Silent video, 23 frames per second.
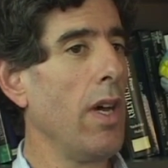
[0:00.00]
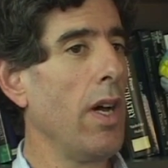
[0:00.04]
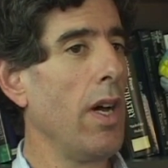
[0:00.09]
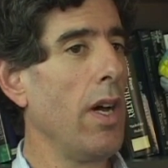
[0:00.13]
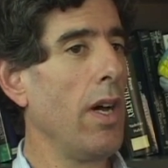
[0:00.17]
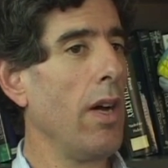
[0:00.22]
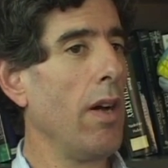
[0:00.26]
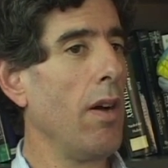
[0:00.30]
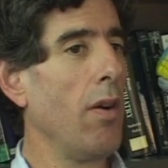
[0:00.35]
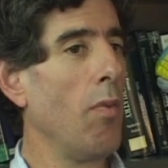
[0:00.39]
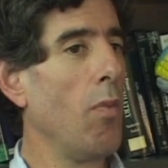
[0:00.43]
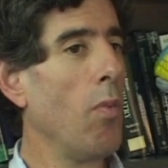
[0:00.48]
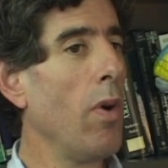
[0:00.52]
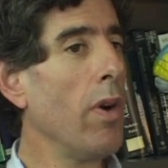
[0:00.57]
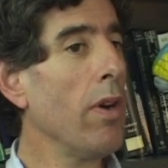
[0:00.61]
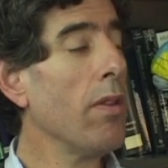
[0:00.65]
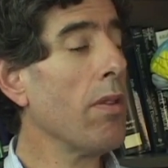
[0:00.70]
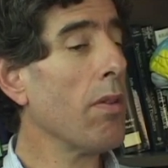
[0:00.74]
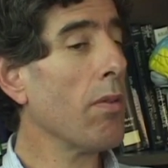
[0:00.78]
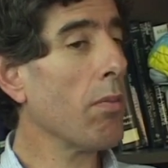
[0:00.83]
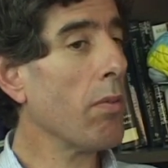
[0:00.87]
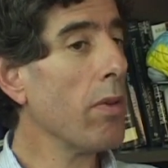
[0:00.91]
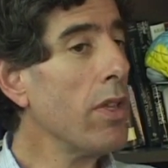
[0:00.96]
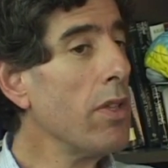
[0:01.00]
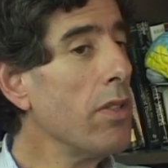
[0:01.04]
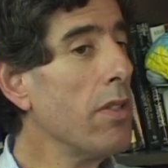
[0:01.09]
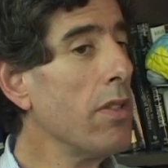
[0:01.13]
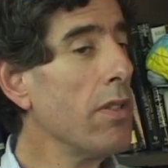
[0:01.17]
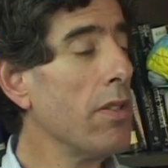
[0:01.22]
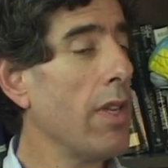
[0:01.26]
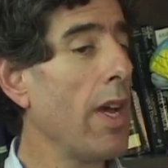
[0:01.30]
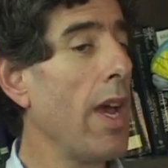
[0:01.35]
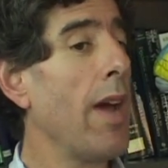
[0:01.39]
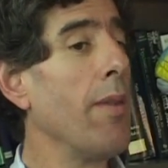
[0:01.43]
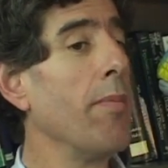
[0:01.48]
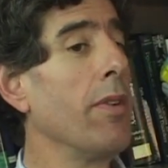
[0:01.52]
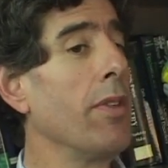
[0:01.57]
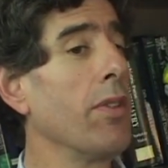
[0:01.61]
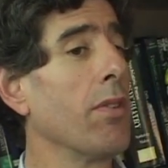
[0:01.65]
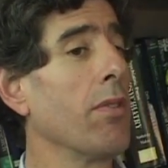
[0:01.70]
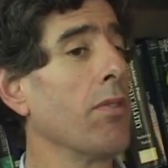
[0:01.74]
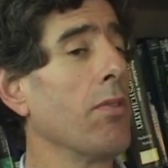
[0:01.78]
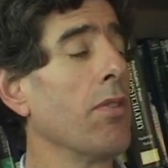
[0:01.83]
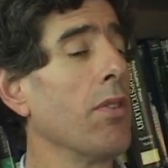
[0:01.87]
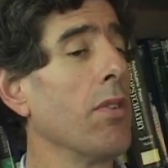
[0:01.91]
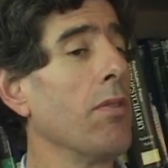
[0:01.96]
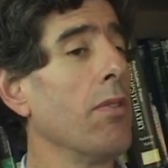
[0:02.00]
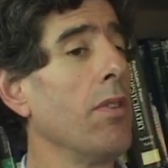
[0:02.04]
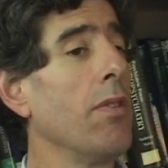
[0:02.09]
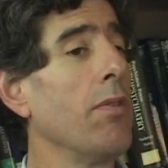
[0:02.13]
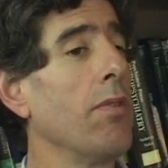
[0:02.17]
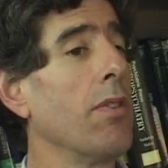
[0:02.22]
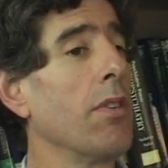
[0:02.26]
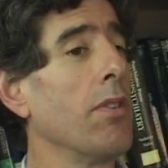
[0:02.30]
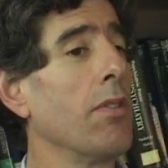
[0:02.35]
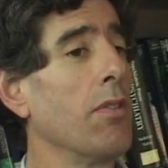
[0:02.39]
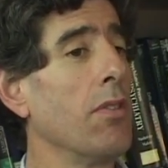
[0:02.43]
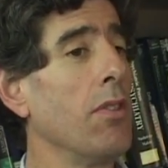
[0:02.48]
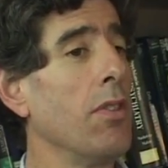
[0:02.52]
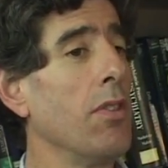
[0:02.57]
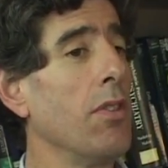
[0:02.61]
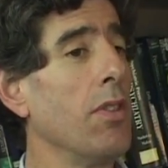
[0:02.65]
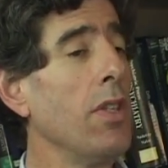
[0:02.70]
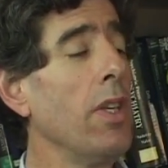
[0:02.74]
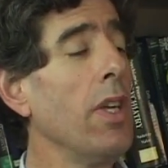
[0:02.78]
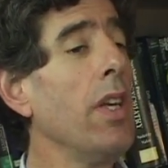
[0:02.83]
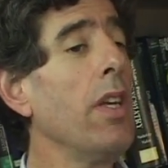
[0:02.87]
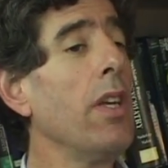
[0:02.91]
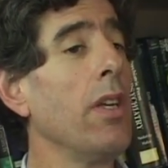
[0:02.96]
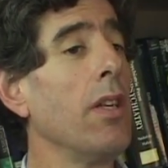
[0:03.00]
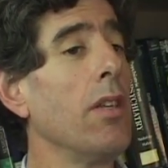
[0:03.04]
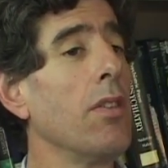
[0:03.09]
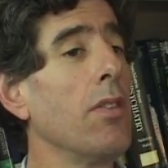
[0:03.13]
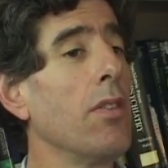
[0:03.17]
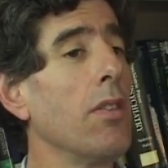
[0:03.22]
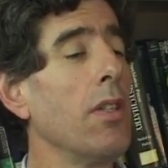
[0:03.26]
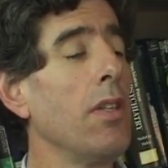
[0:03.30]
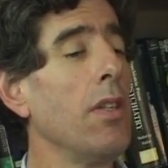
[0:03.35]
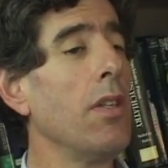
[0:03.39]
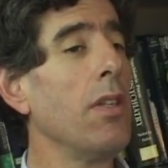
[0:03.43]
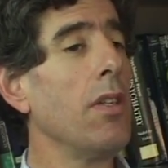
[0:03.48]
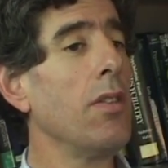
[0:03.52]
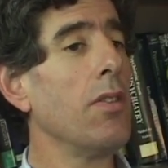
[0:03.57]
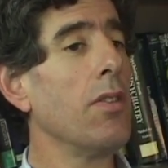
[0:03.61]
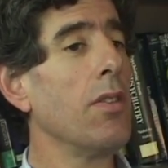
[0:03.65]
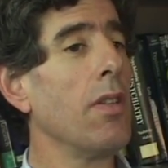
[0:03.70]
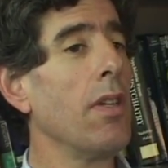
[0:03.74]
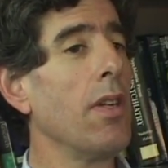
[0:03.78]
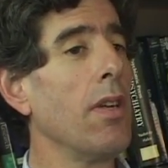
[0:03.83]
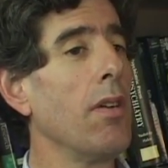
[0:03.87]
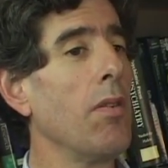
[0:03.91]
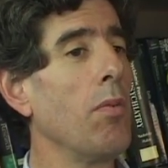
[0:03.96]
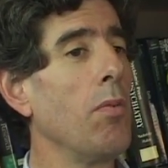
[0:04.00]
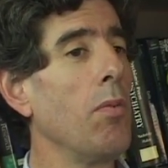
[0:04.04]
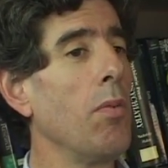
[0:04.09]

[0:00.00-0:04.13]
Uh, one of the reasons habits are so difficult to change is that